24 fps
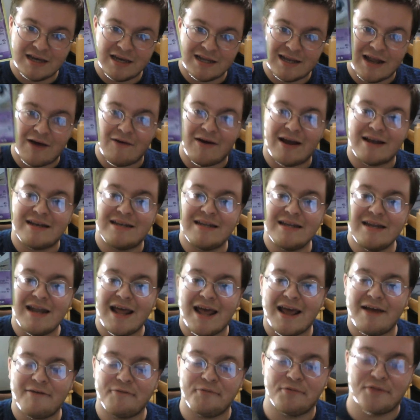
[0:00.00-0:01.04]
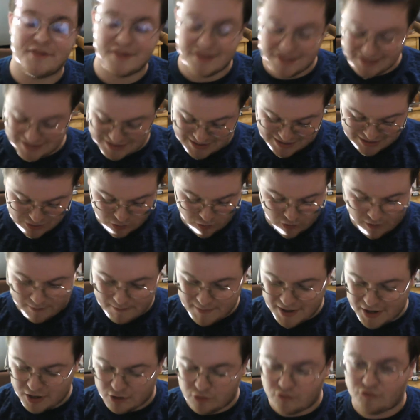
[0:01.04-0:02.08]
Now I did have this, or a
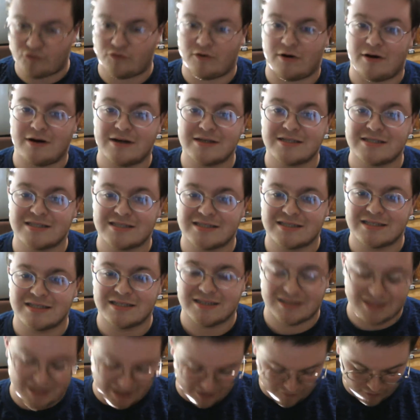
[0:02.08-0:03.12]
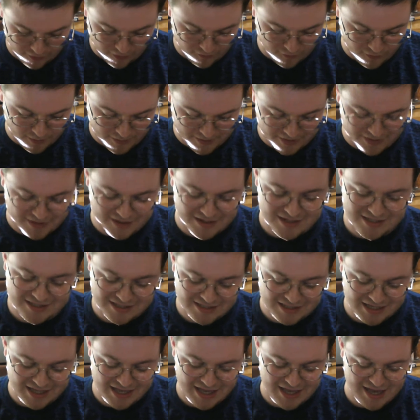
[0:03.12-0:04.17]
Metagross, the evolved form of this,
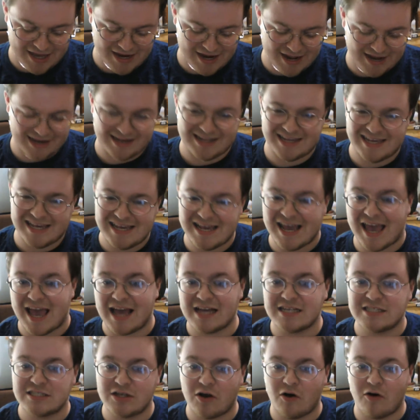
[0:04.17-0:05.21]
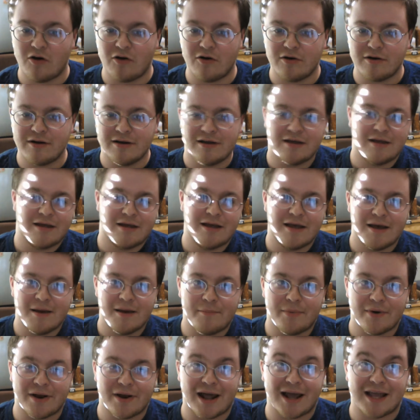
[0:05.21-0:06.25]
in an EX card,
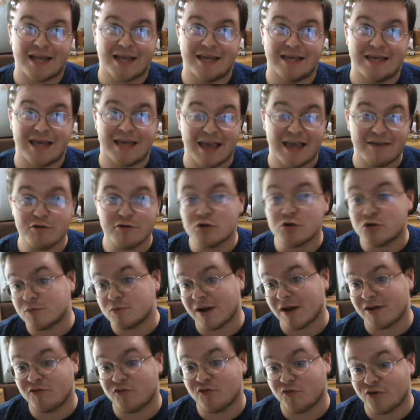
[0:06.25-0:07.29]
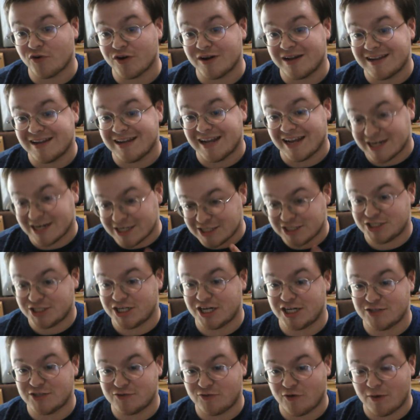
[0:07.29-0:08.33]
but I gave it to my friend in
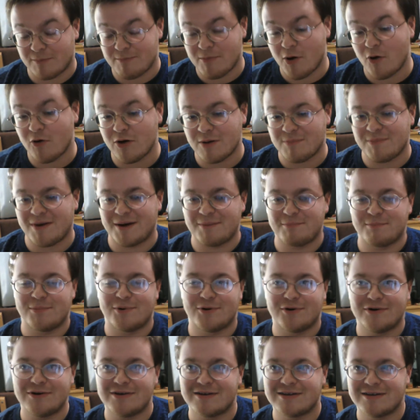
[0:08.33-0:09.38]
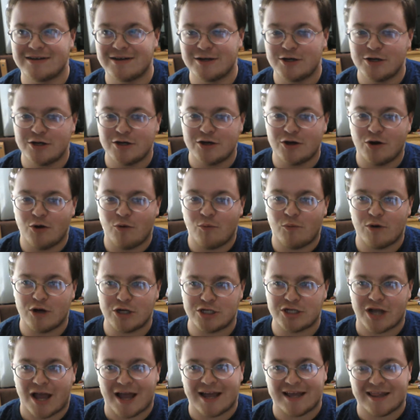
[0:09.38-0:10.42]
exchange for a Pokemon book,
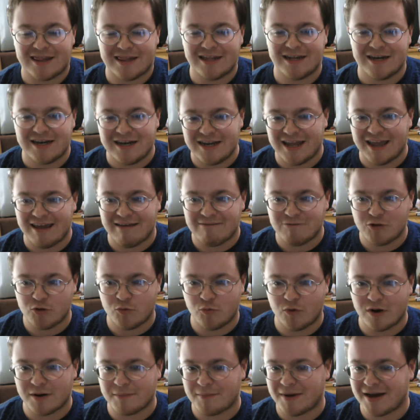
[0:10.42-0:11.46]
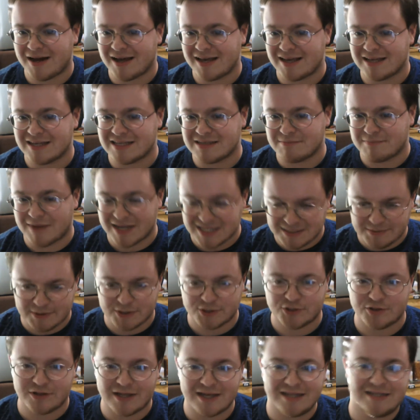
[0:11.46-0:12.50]
which I then gave to one of my
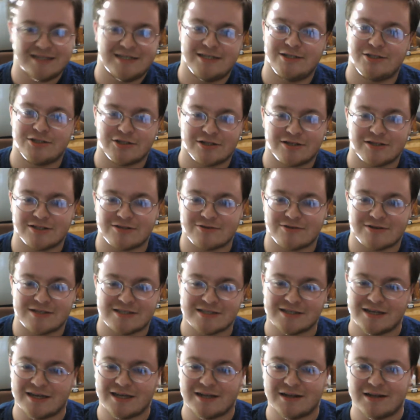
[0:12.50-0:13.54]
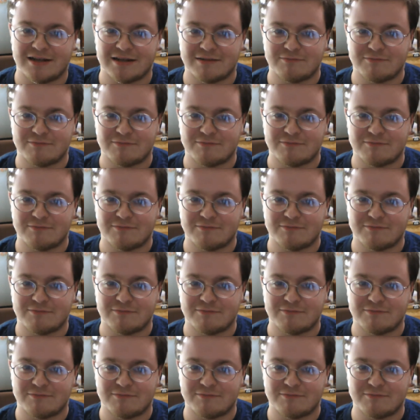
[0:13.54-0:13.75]
special ed teacher because their son